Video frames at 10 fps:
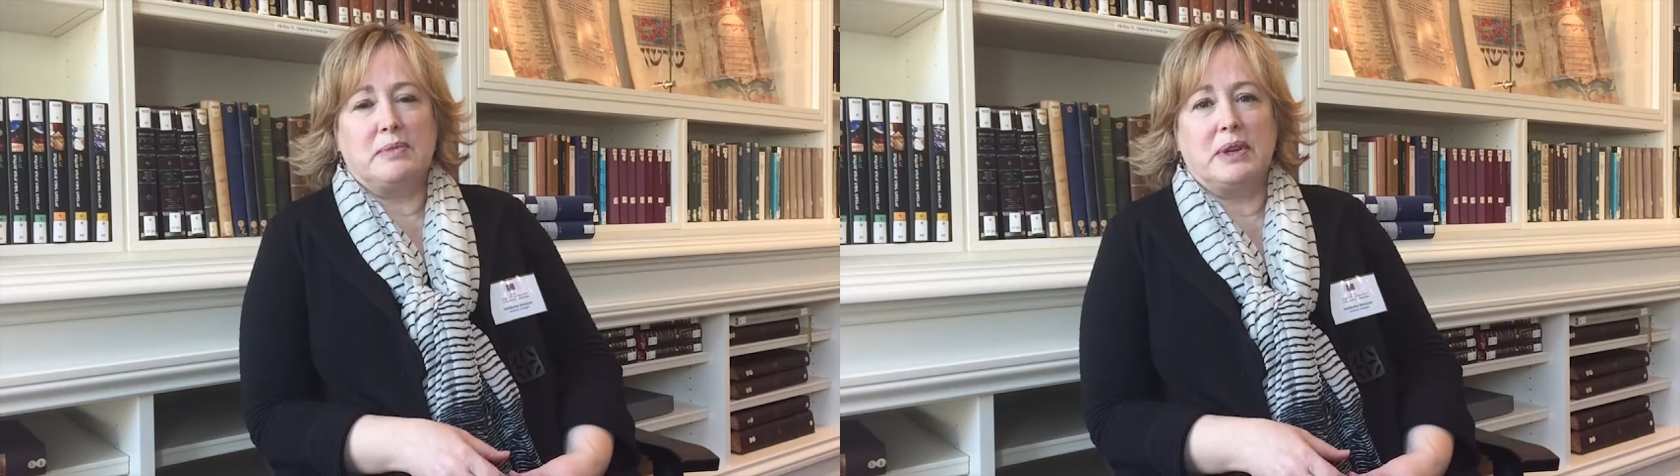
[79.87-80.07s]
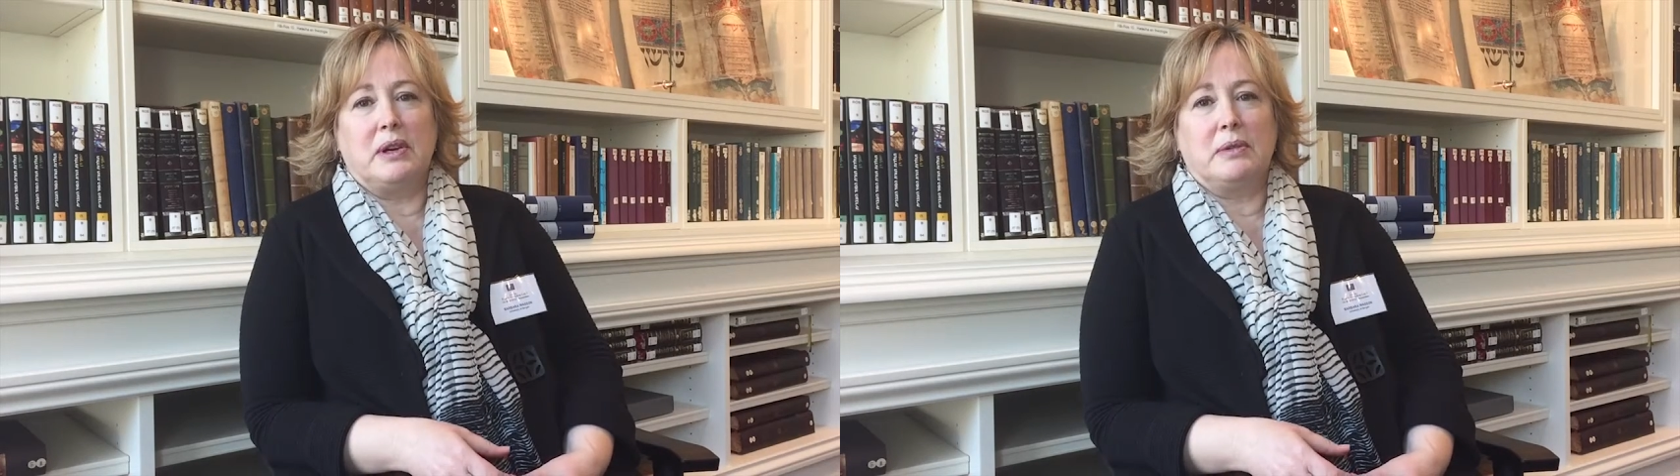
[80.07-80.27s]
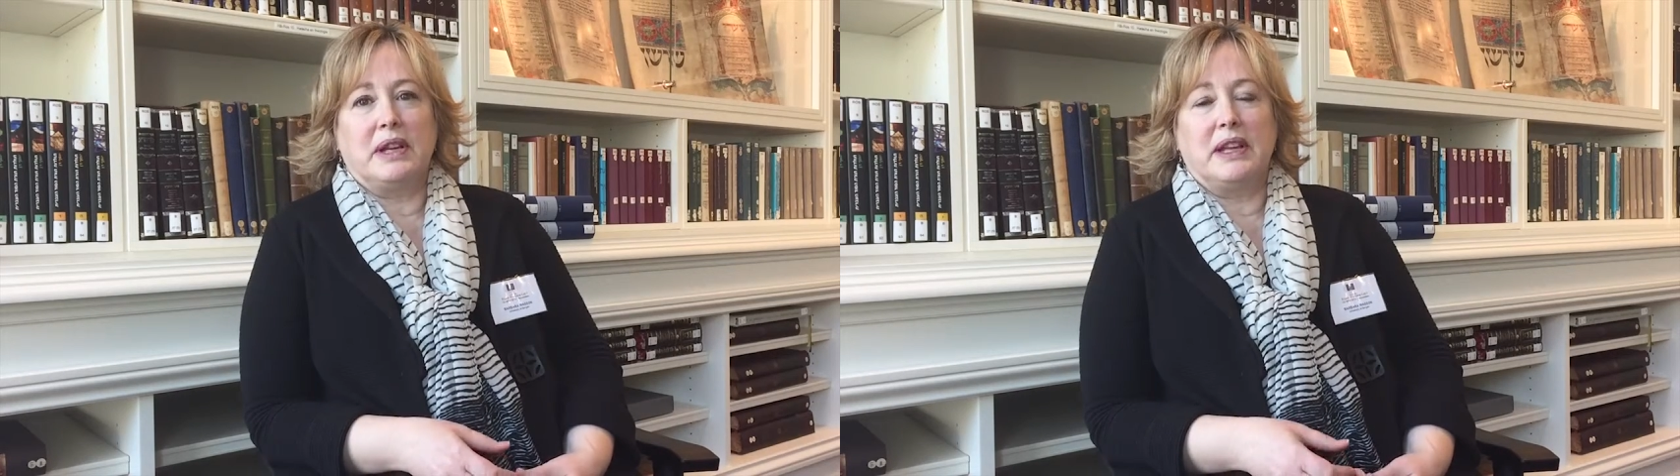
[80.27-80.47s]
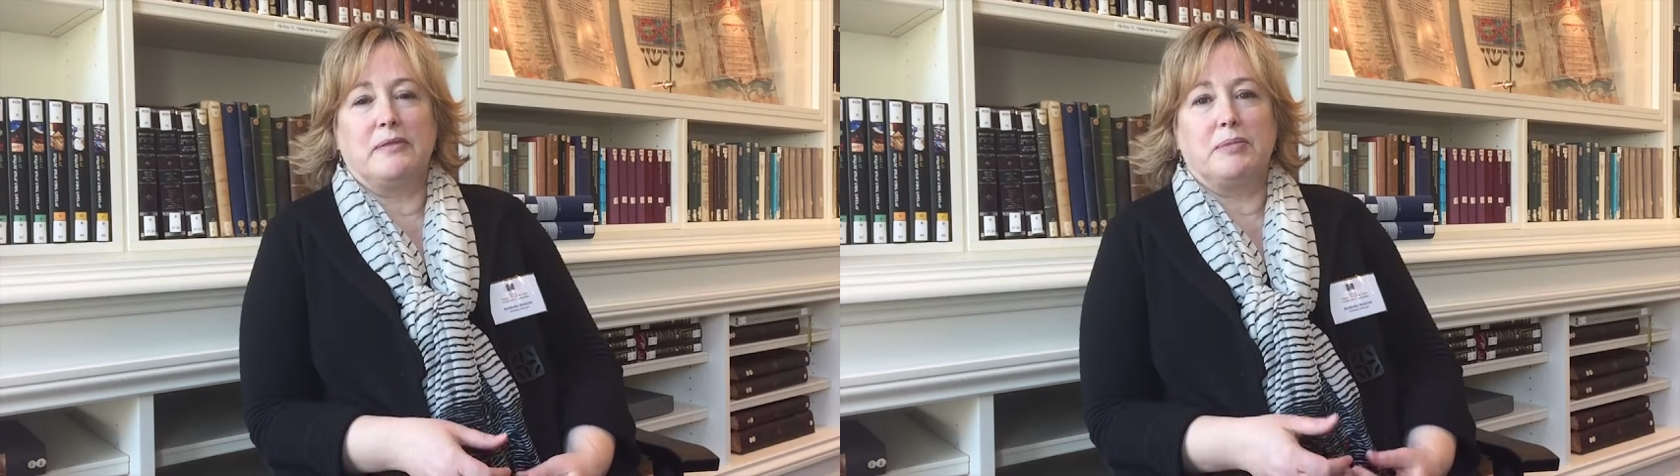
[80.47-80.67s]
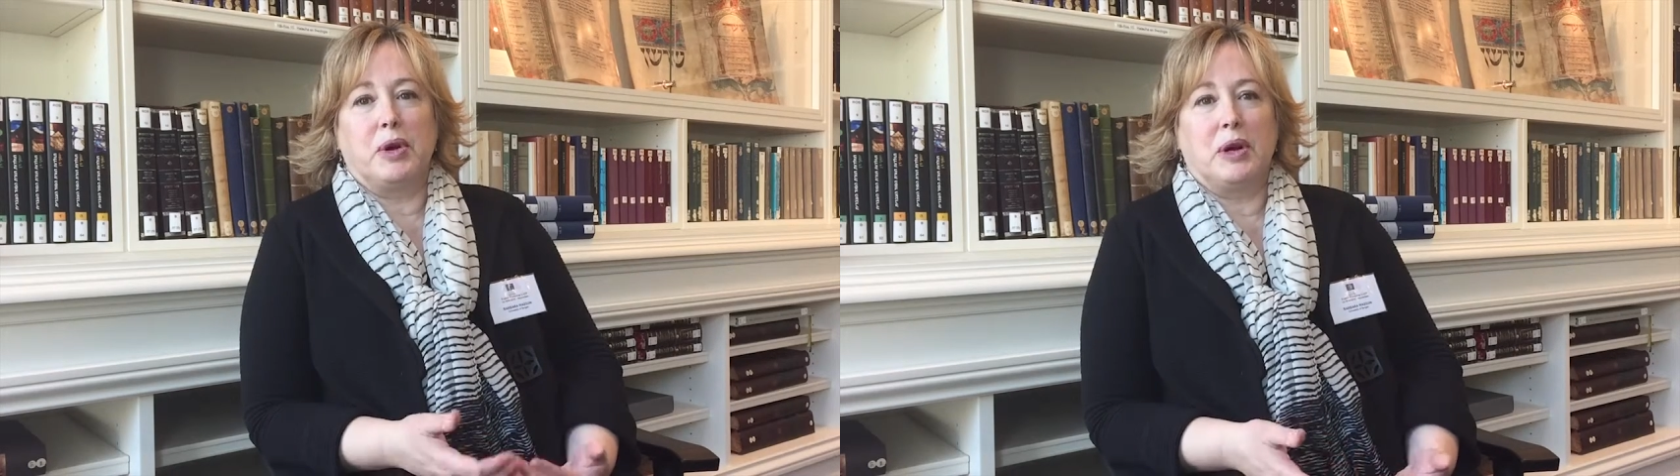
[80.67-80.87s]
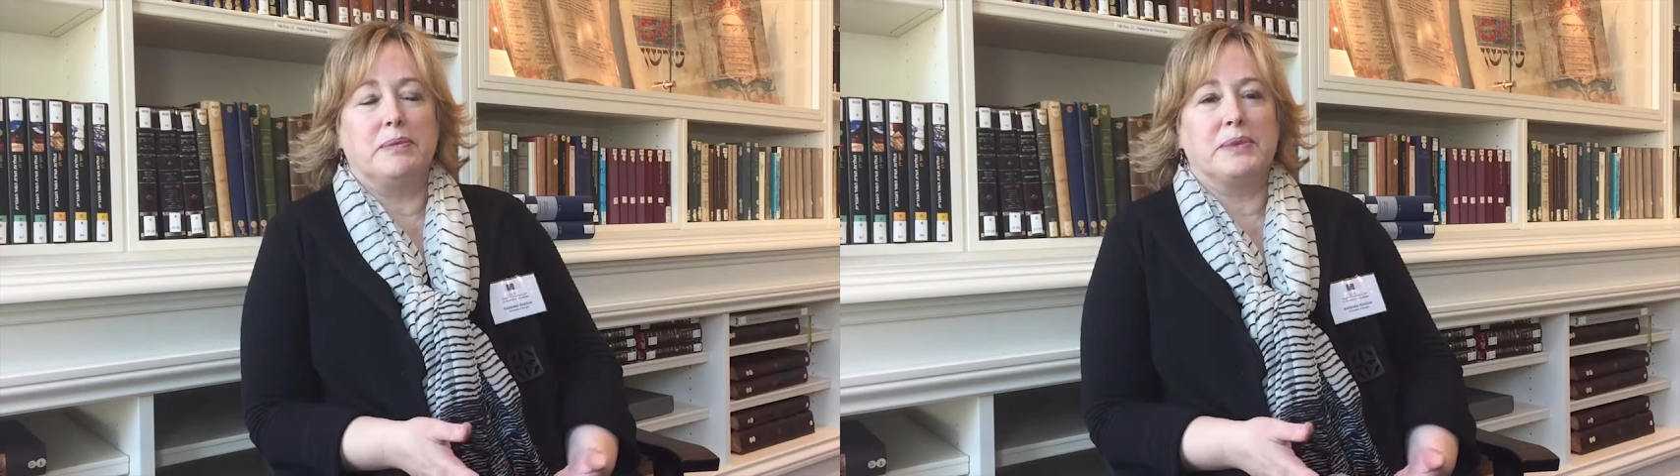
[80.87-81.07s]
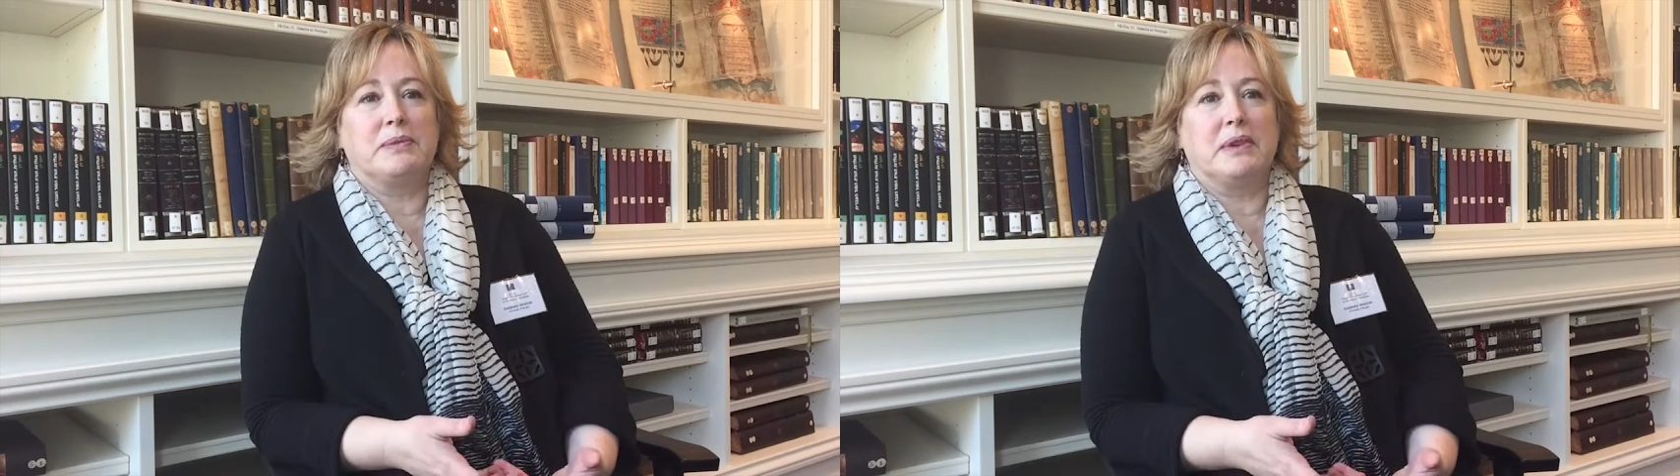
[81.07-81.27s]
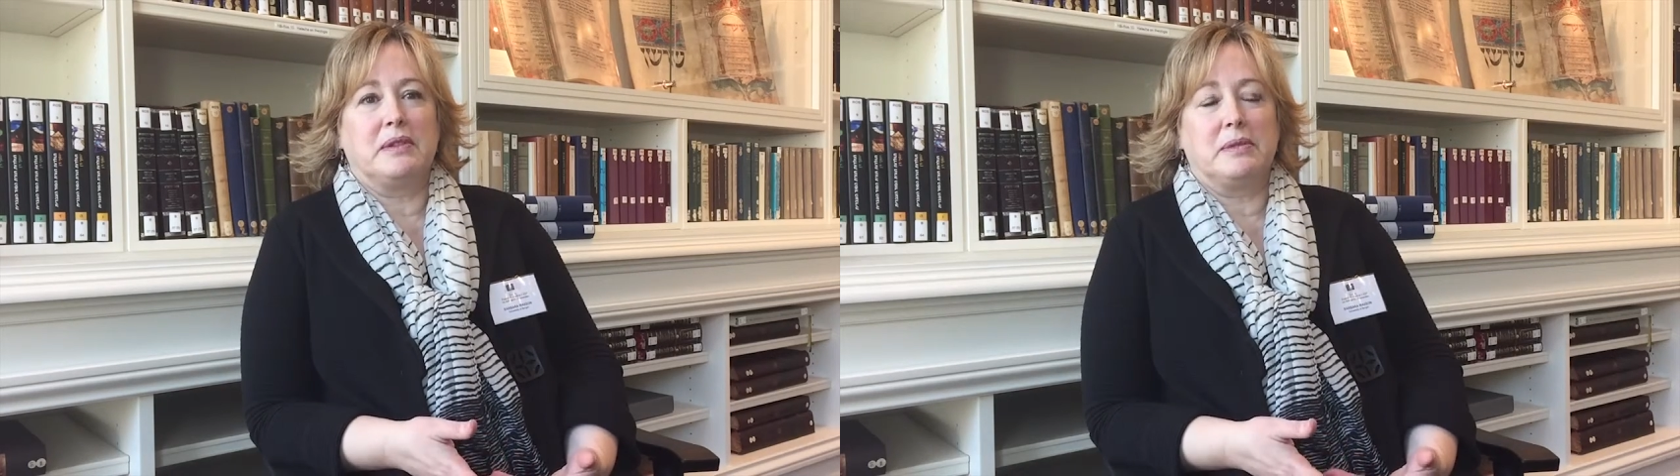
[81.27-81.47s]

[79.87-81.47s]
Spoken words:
We already have problems with